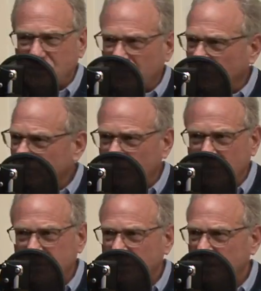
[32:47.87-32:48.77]
Festival is
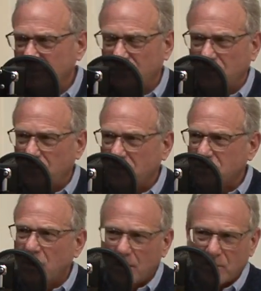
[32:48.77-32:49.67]
very successful at the
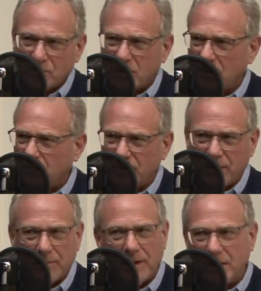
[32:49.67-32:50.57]
Boston Harbor Hotel. I've
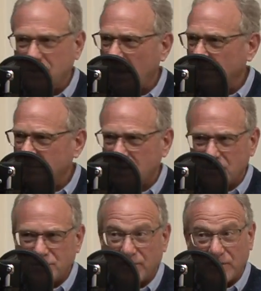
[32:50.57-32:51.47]
been there many times.
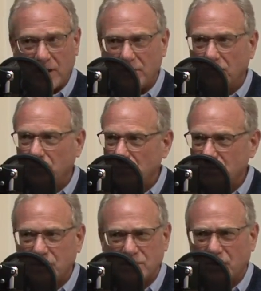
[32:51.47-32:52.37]
Chef Daniel
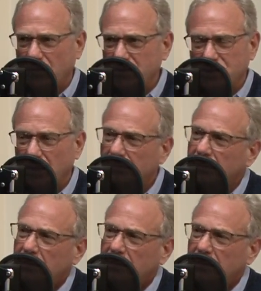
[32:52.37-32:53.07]
Bruce does a great job.